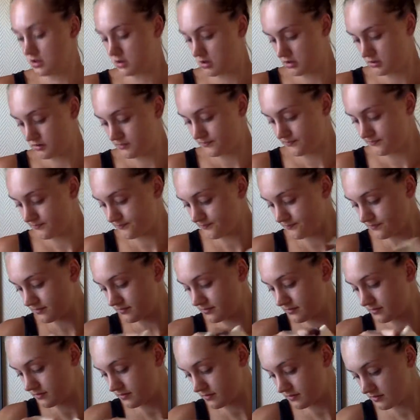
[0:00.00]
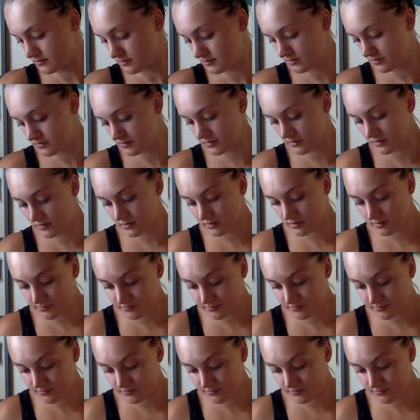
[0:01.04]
Nobody speaks.